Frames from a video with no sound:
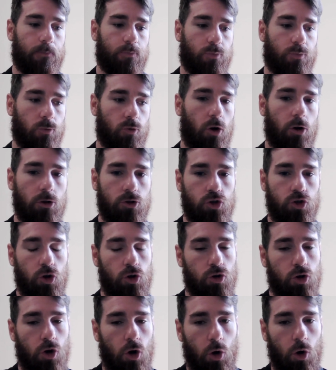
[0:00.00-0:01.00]
Not
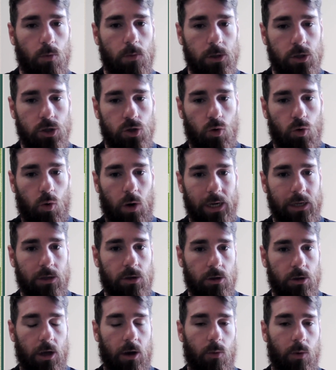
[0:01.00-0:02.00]
sure Coleman's quite
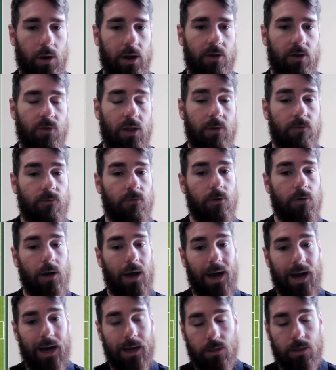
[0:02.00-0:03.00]
on that wavelength
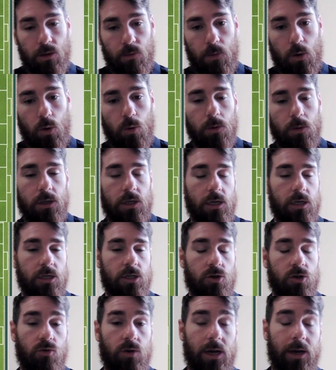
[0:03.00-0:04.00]
at the moment in his
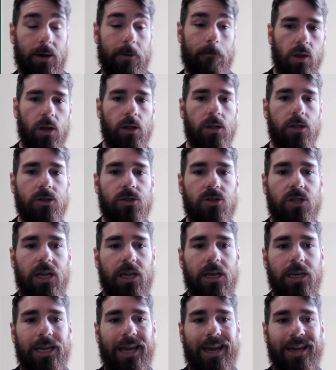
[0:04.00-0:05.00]
career.
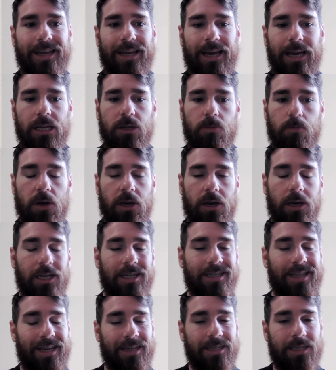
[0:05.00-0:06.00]
Digne, yes, but in
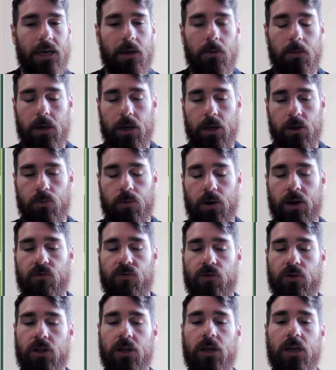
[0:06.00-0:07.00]
his last game against
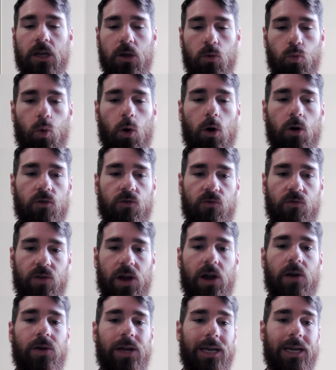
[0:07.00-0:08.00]
Brentford, he looked
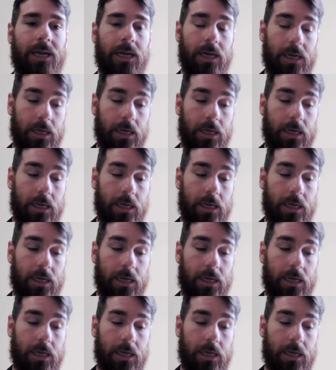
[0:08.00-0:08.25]
very